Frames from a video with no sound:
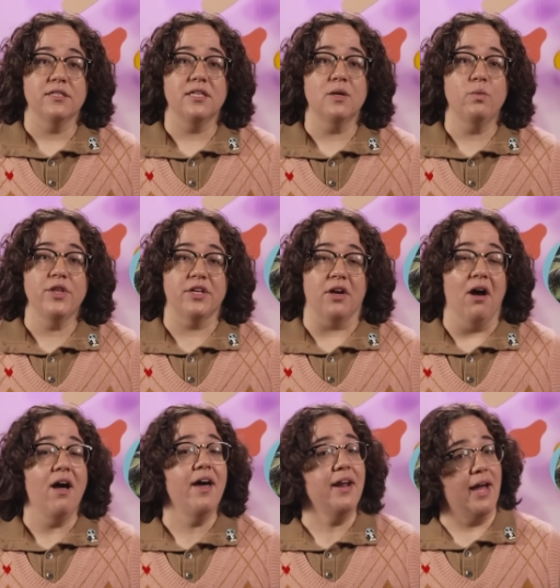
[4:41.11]
So with
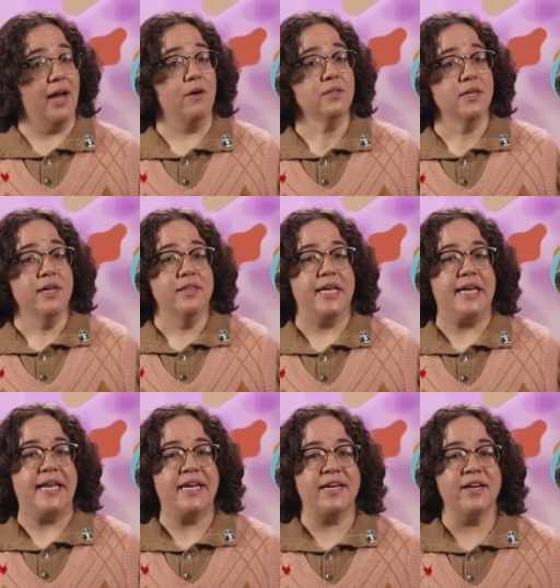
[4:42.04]
cod Todd out, they
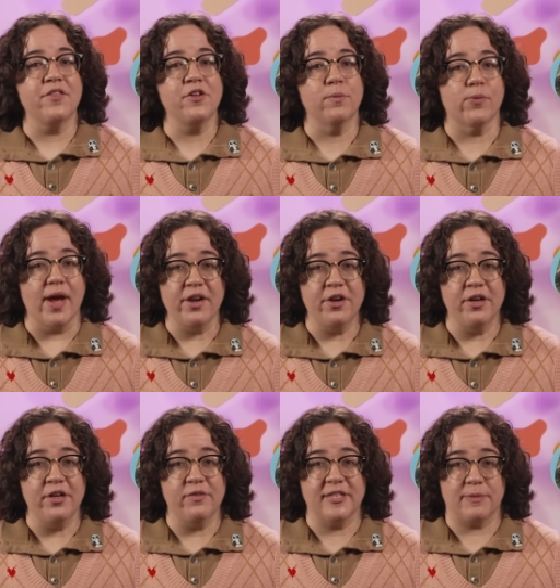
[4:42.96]
needed another
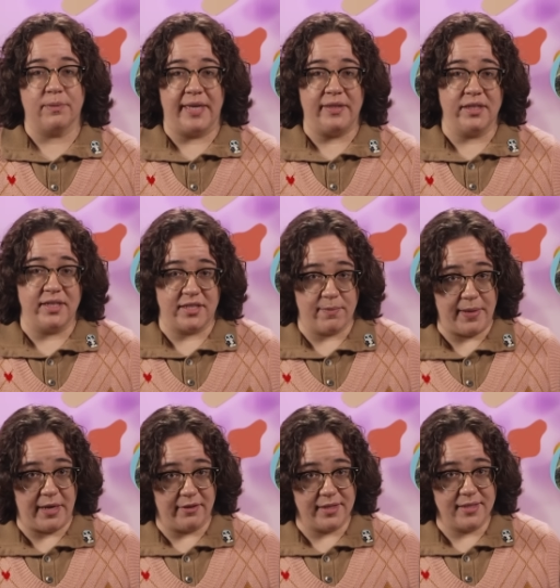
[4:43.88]
predator to explain the
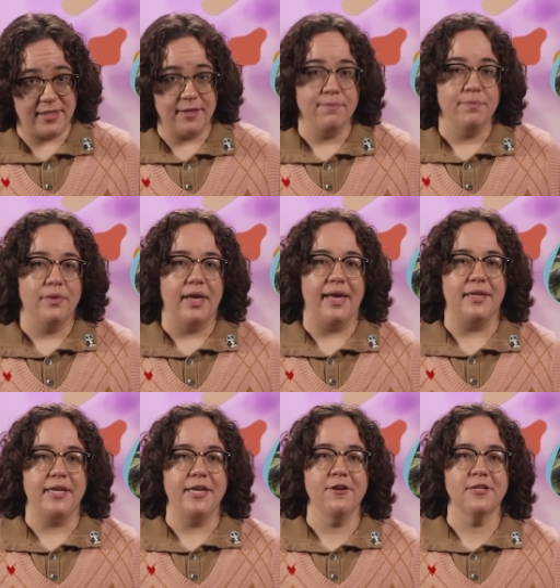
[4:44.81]
disappearance.
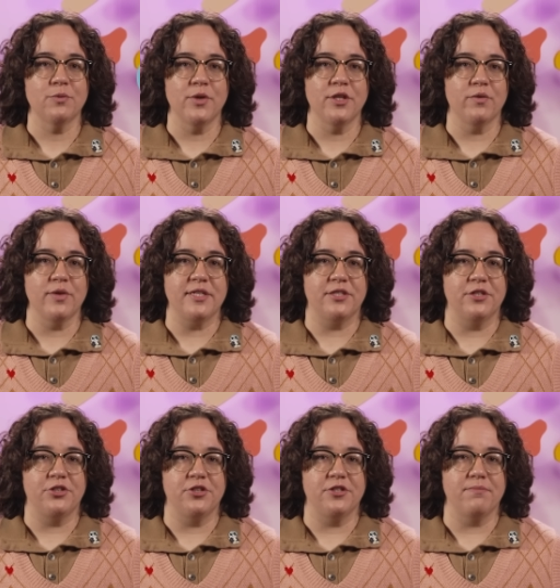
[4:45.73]
And here's where the
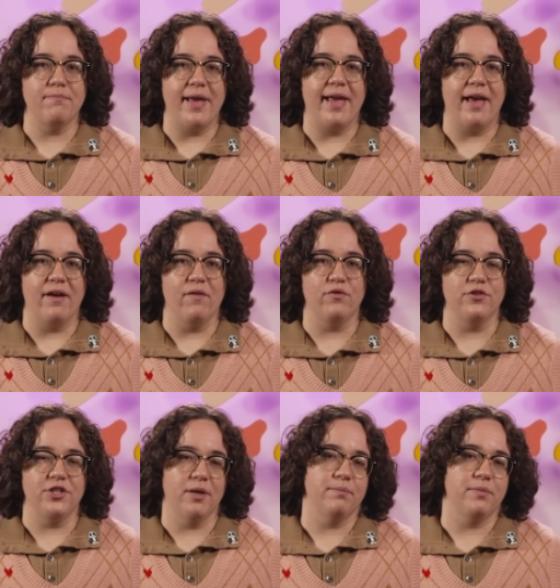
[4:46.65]
researchers may have
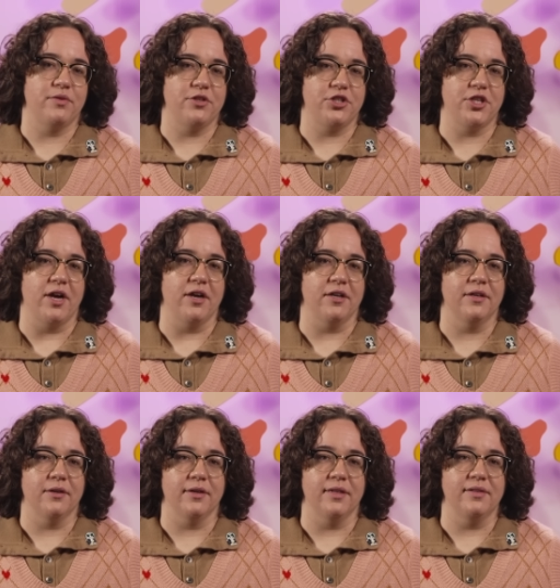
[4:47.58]
jumped the shark,
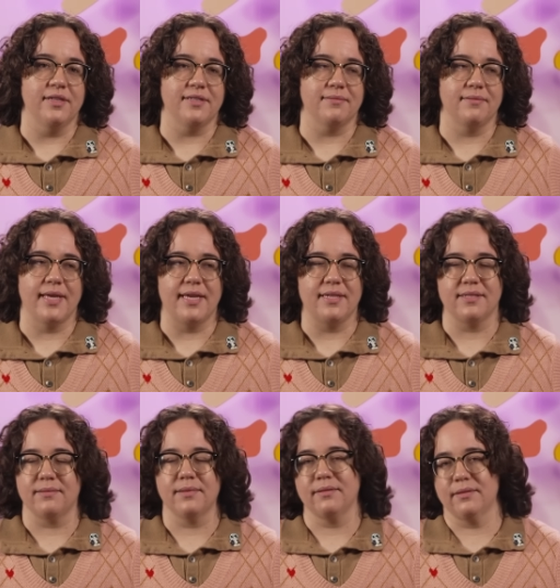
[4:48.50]
or in this case,
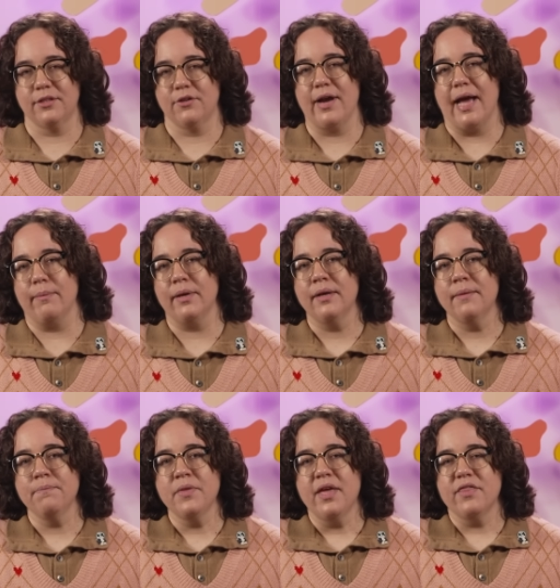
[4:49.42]
the, the, crab.
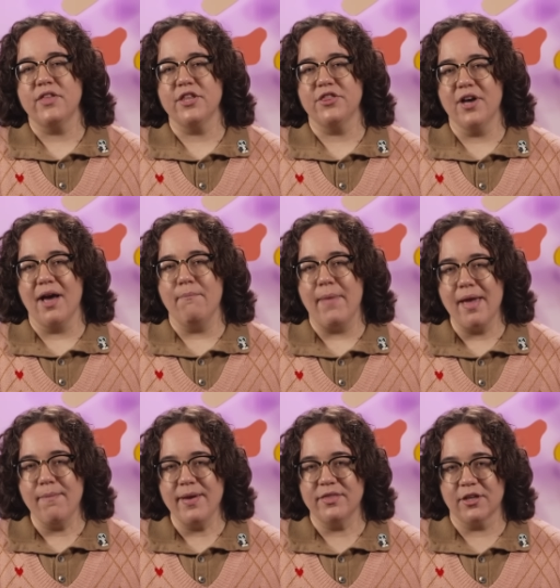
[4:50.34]
They thought
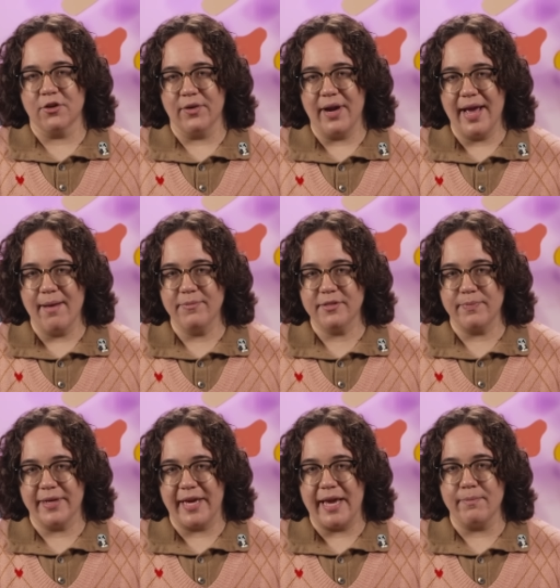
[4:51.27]
maybe the crabs
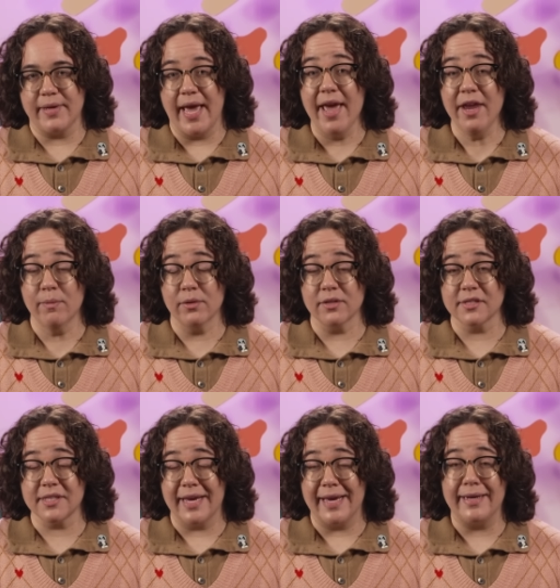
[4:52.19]
became
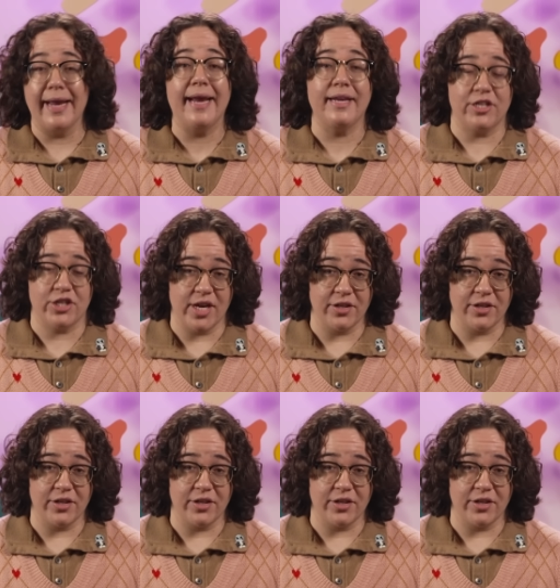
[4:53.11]
cannibals and ate each